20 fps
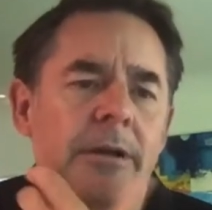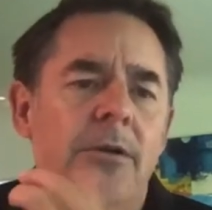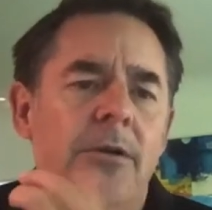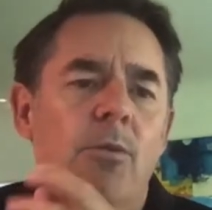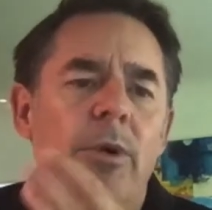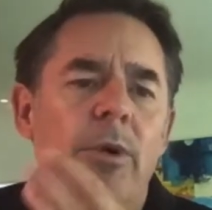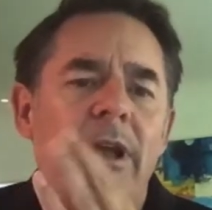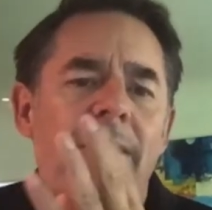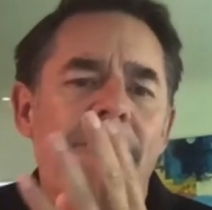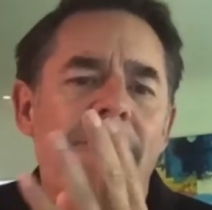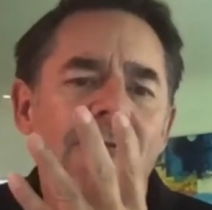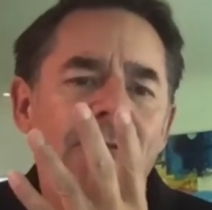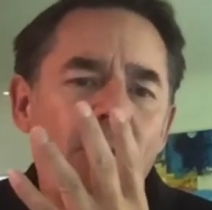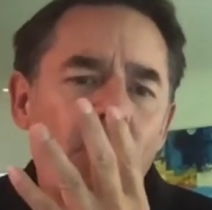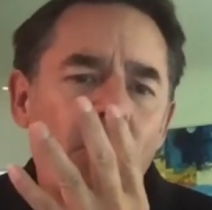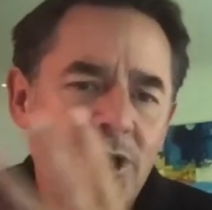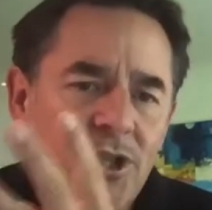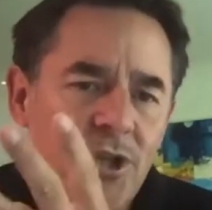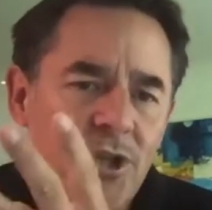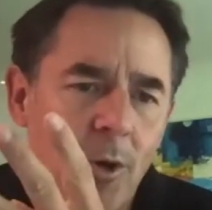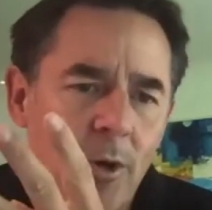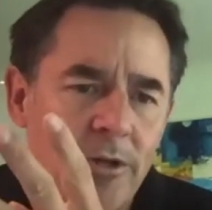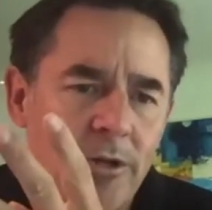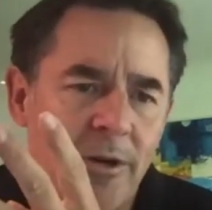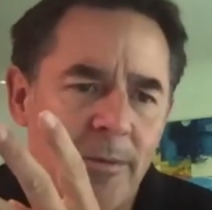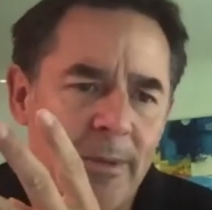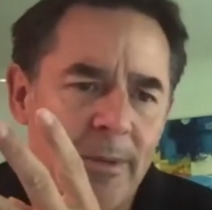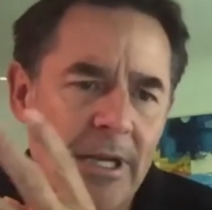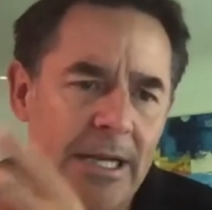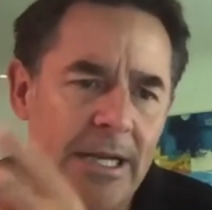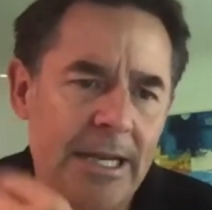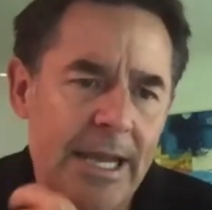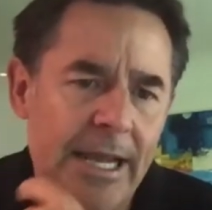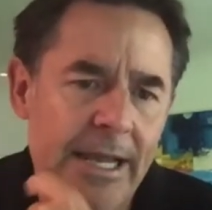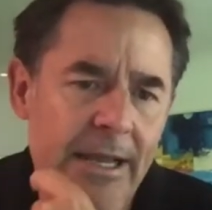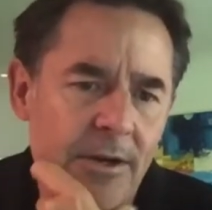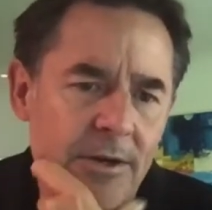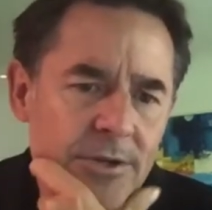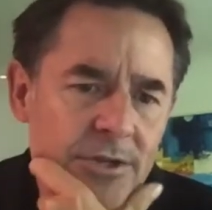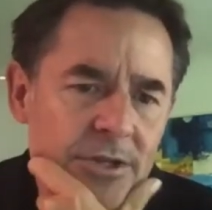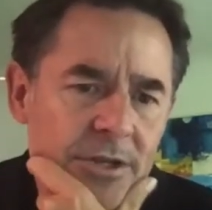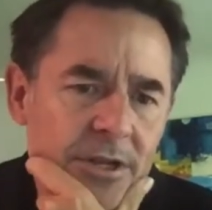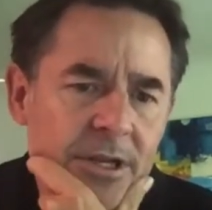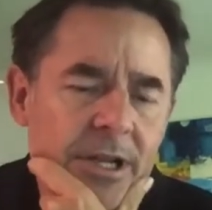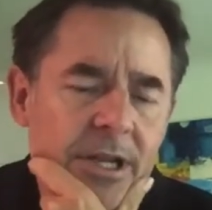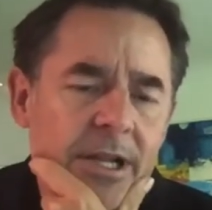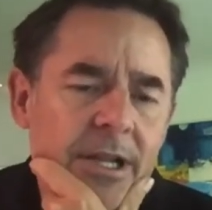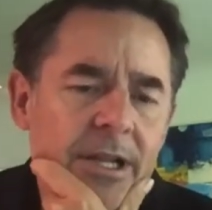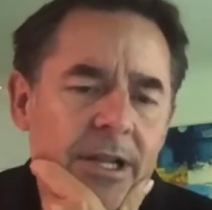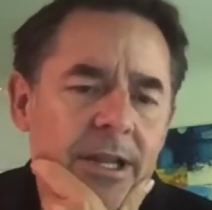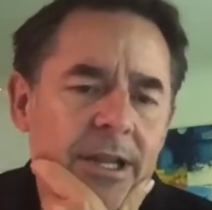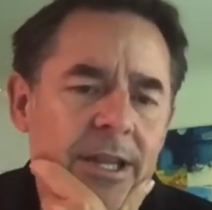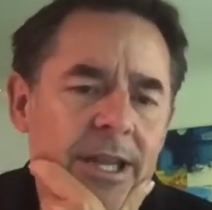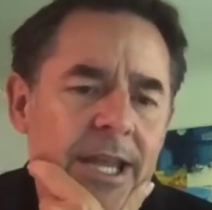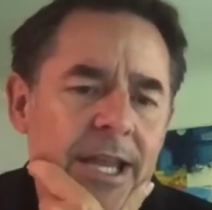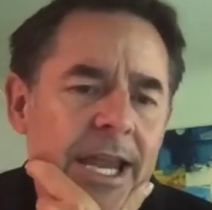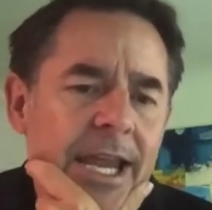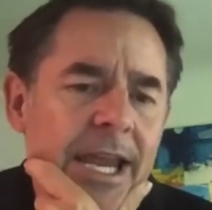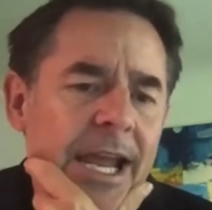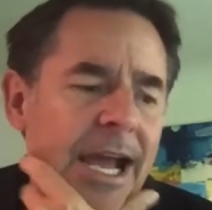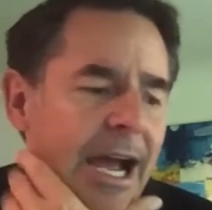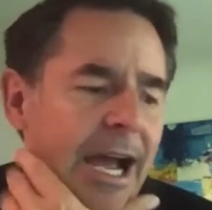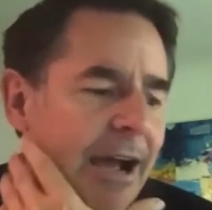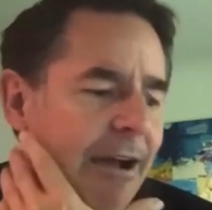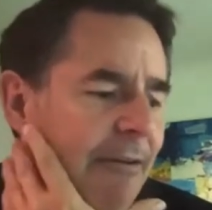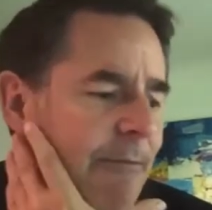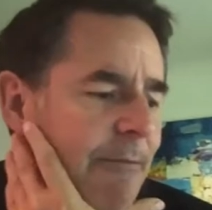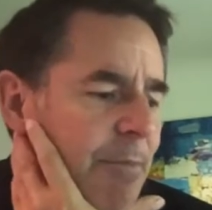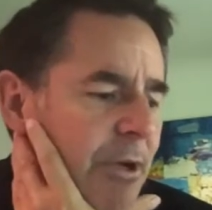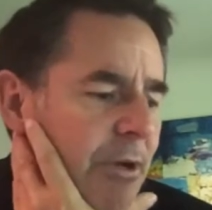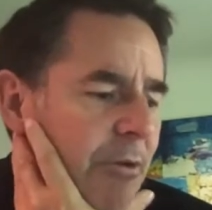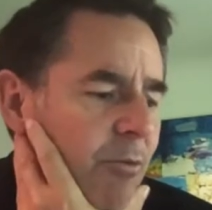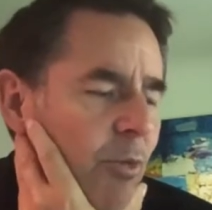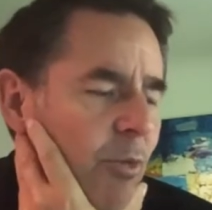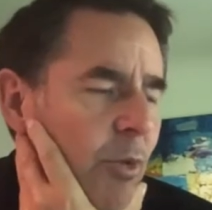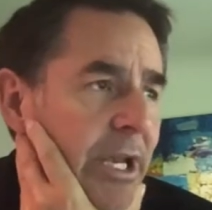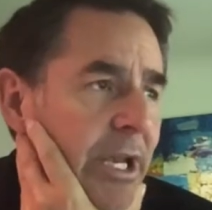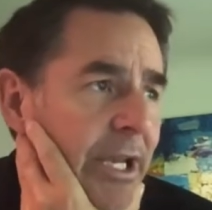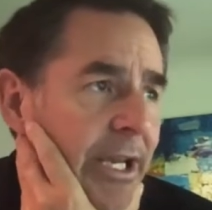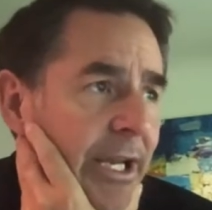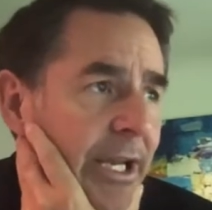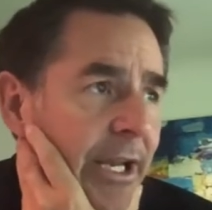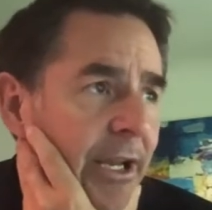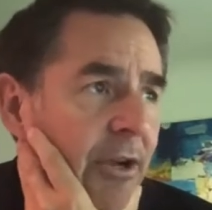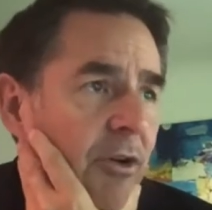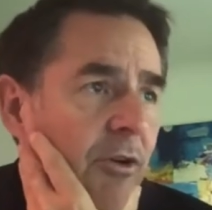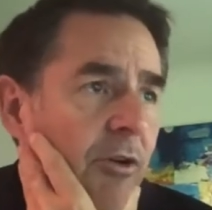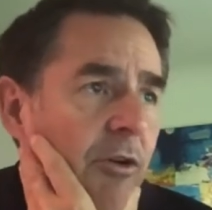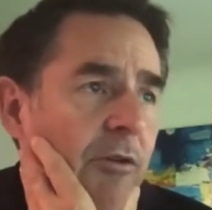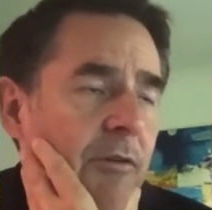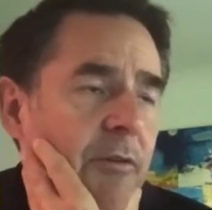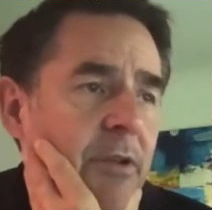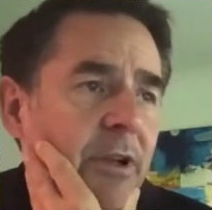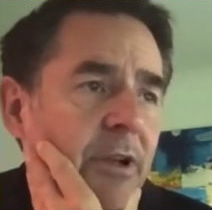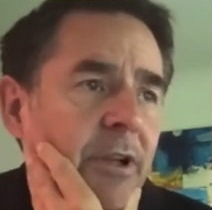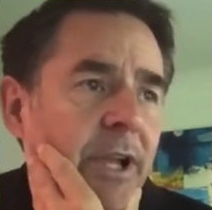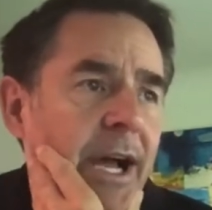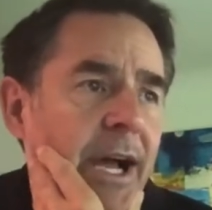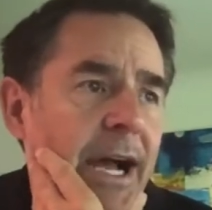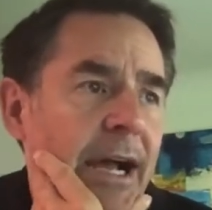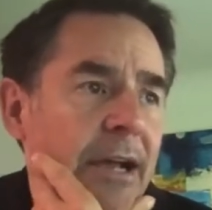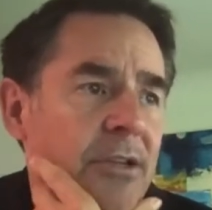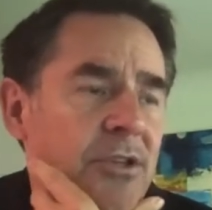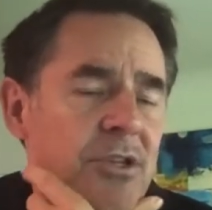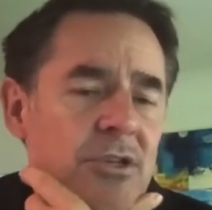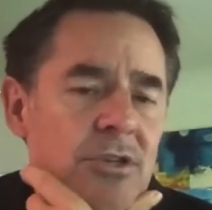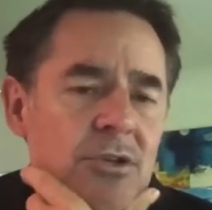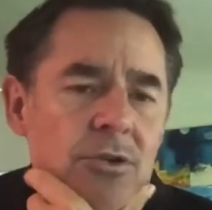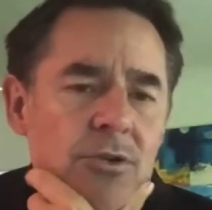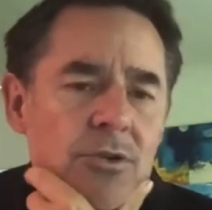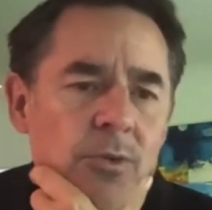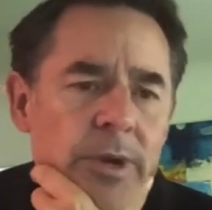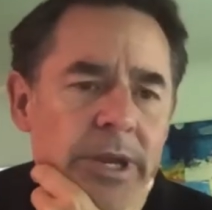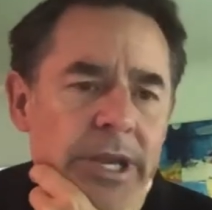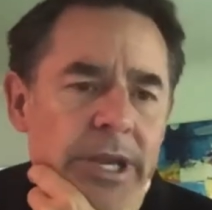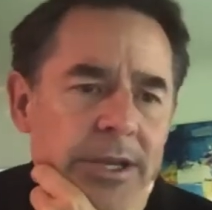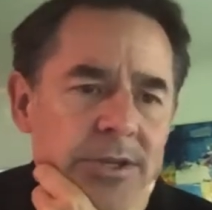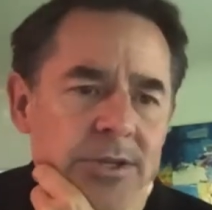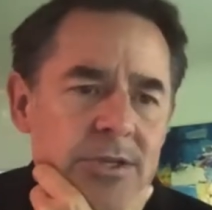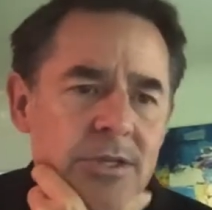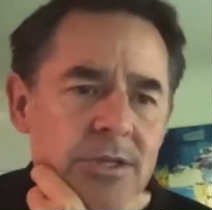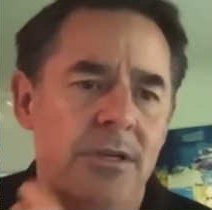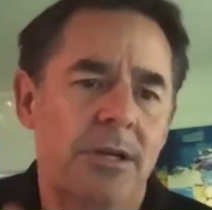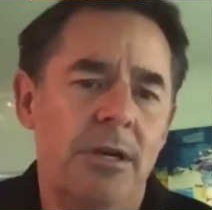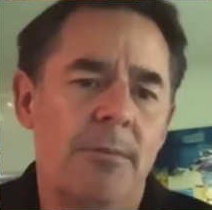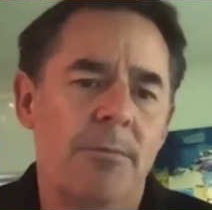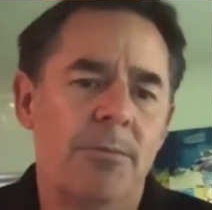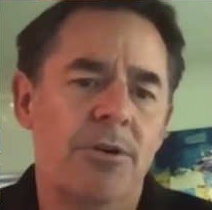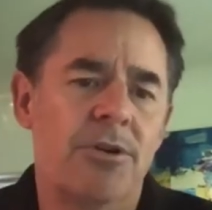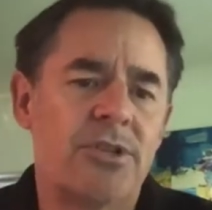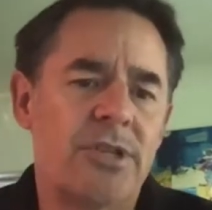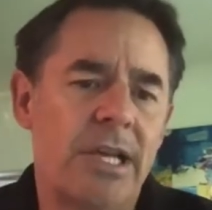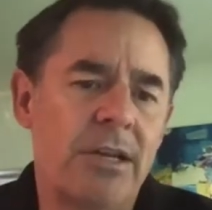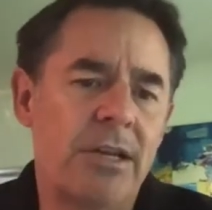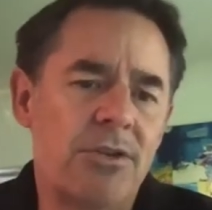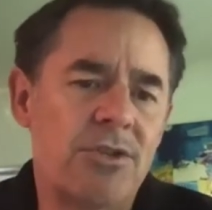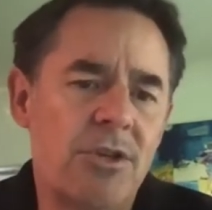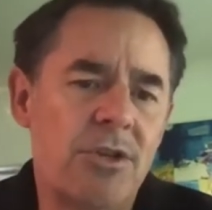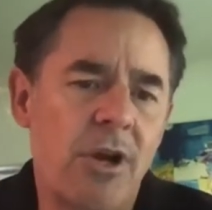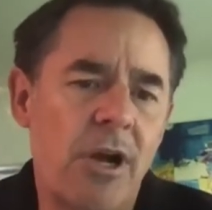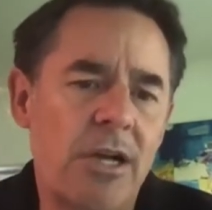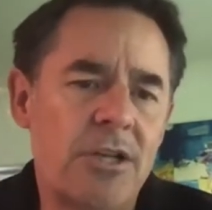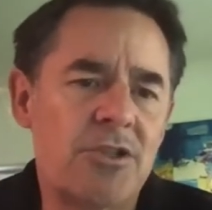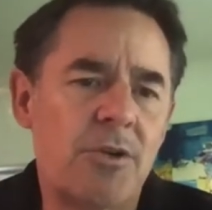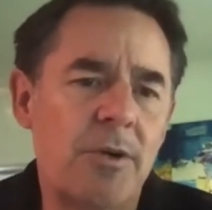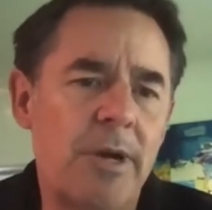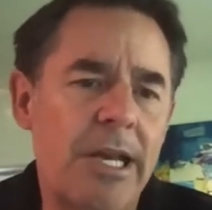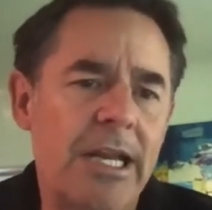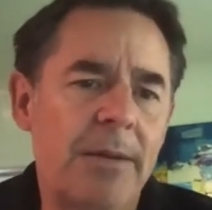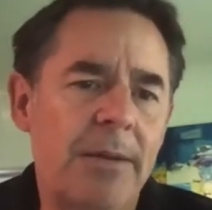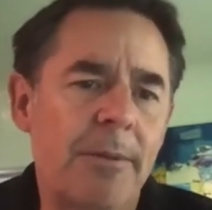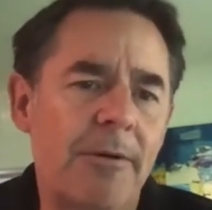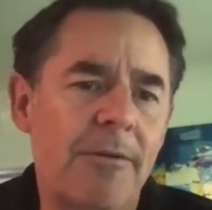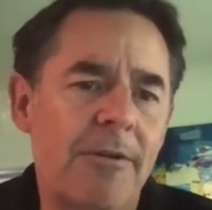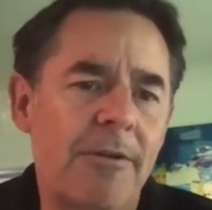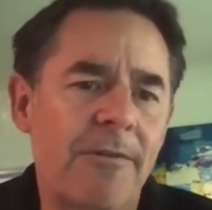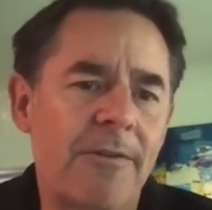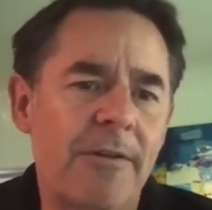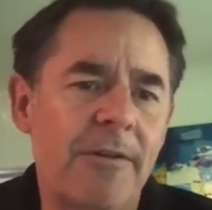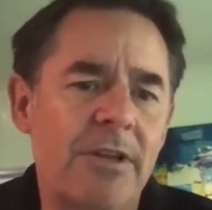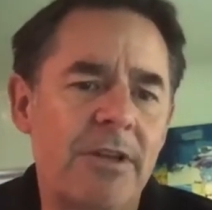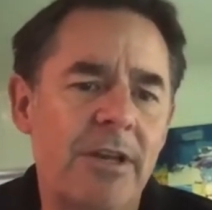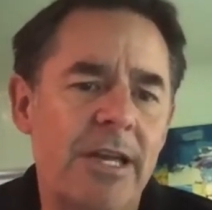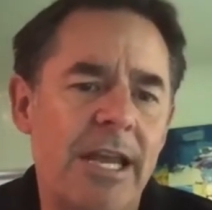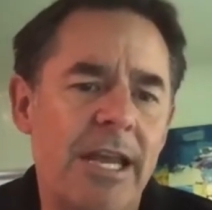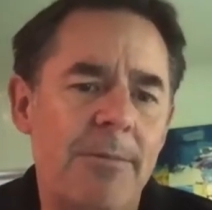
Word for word: We have four short-term indicators. They have been weakening over the last 2 weeks. Percent of stocks trading above their 50-day